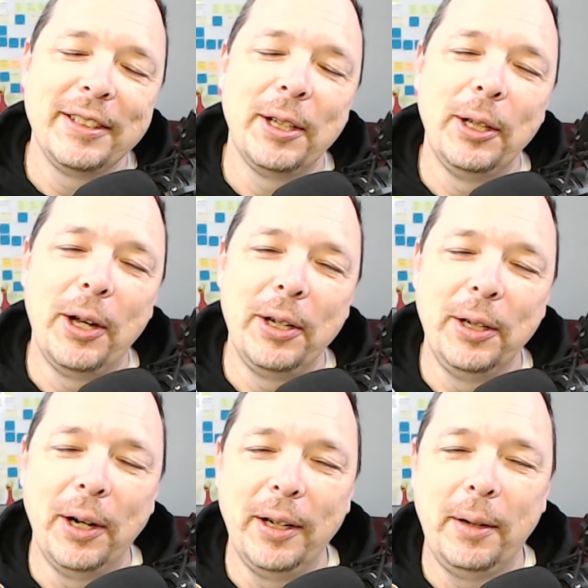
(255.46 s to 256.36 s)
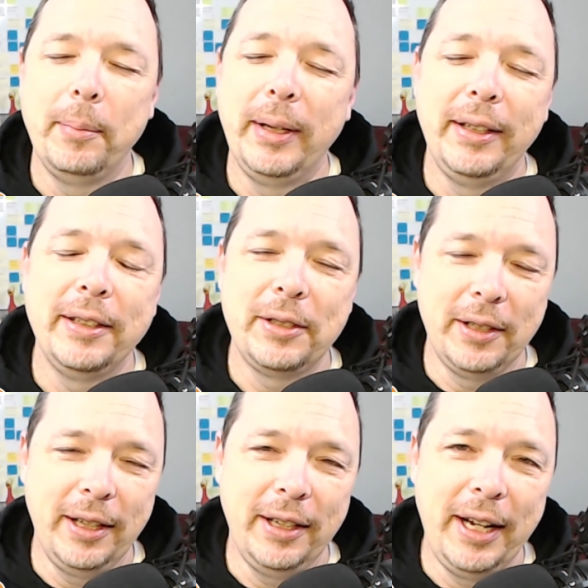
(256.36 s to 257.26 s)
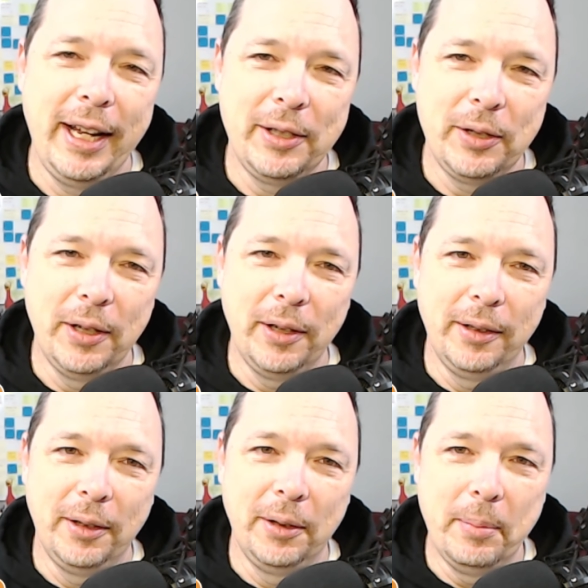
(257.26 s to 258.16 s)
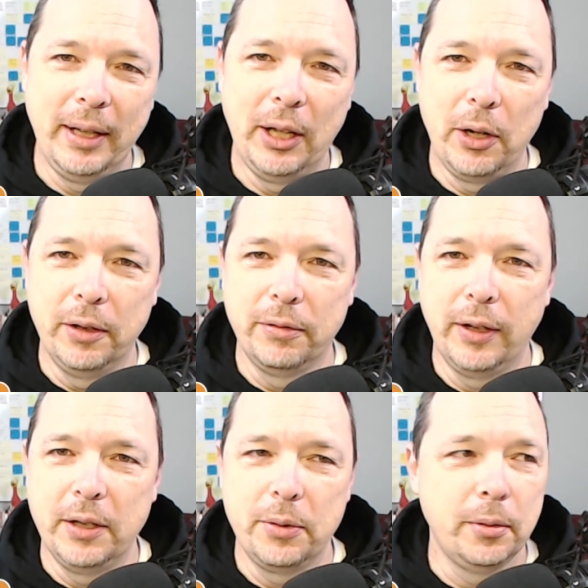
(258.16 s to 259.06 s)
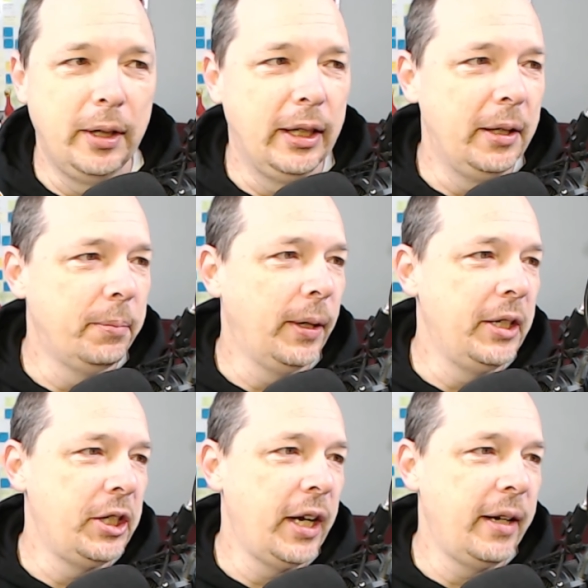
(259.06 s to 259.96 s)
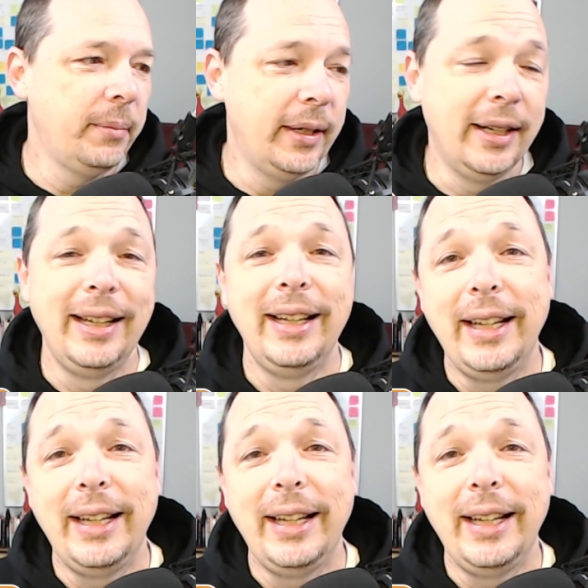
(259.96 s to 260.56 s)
as a lawyer, I mean, this is an answer only my lawyer friends will really appreciate, but